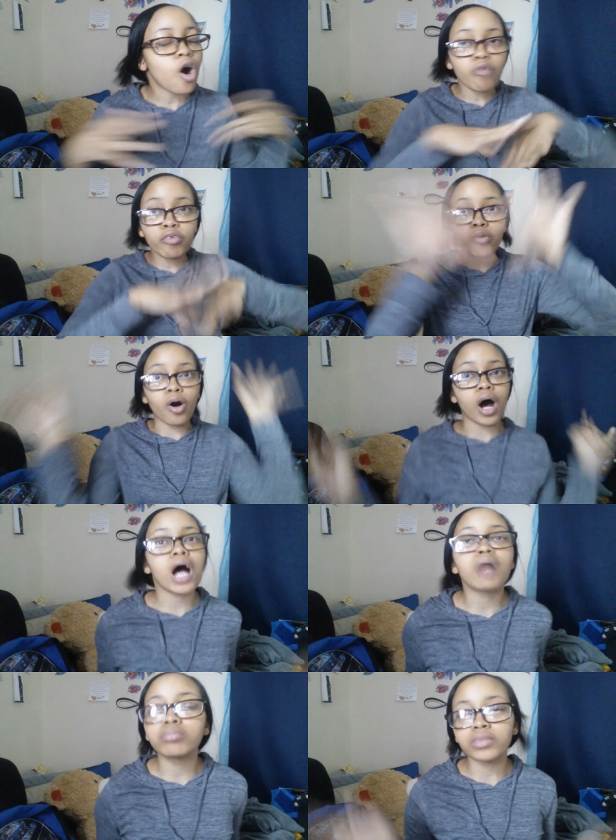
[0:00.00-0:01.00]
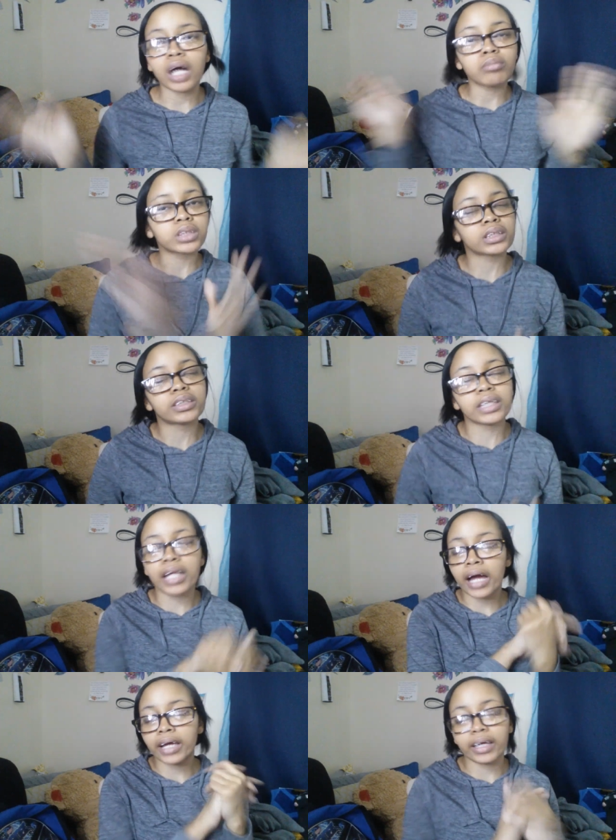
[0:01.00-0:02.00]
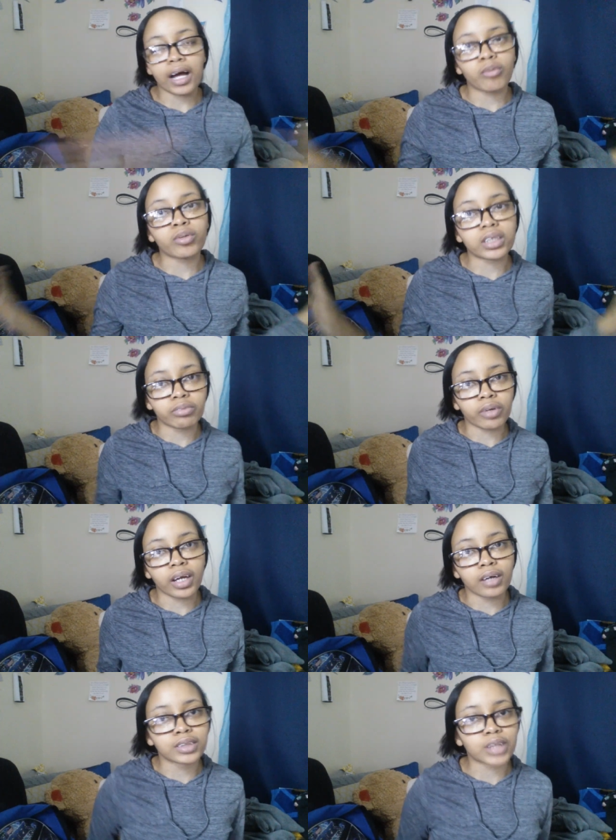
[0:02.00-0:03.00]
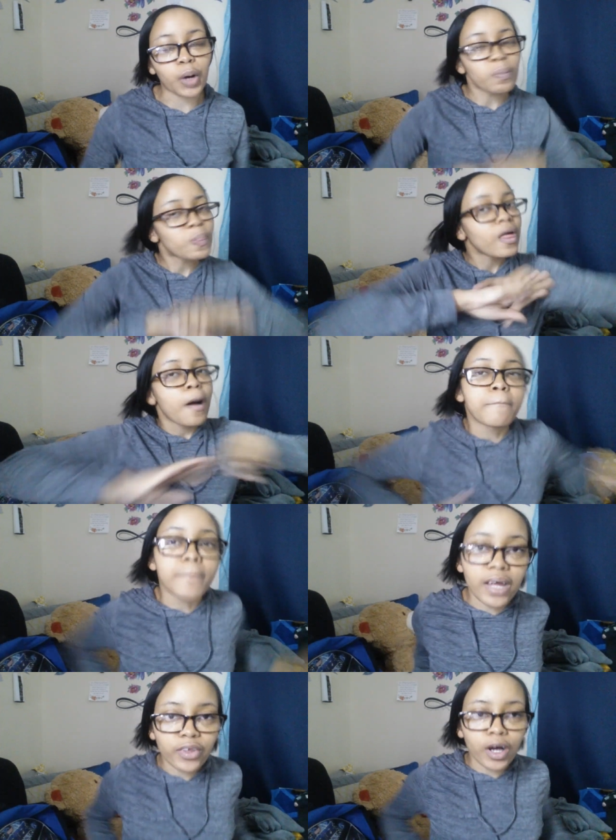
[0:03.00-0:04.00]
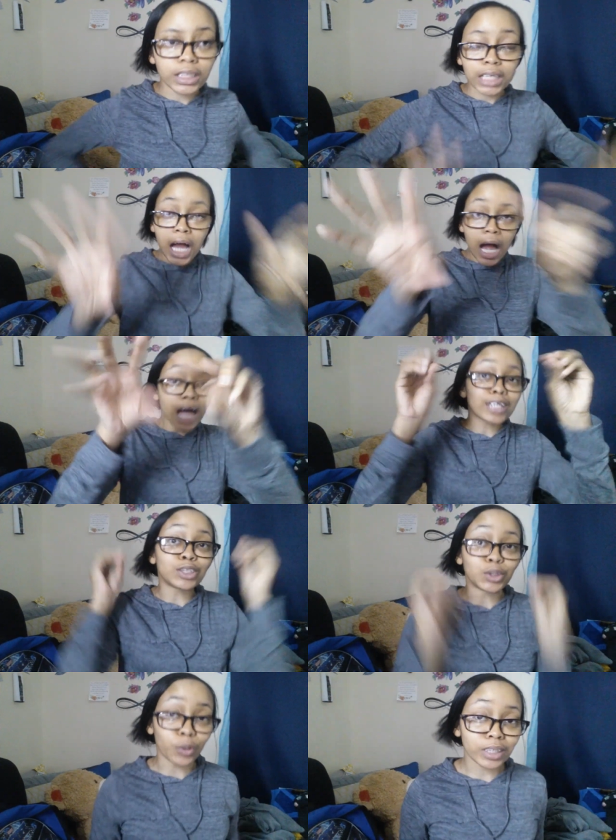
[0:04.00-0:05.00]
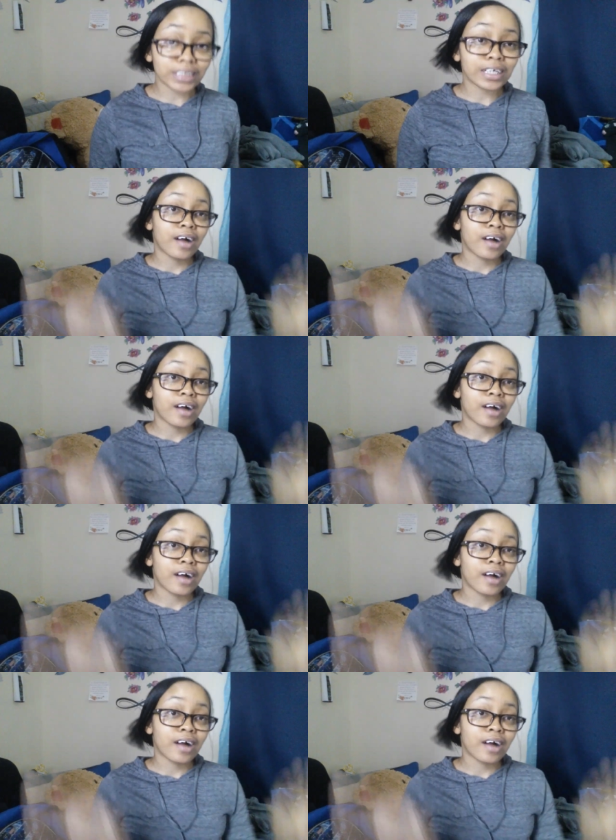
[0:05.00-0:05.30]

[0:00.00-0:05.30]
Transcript: overall, I'm I'm just lagging out with this video. So my thoughts, I enjoyed it.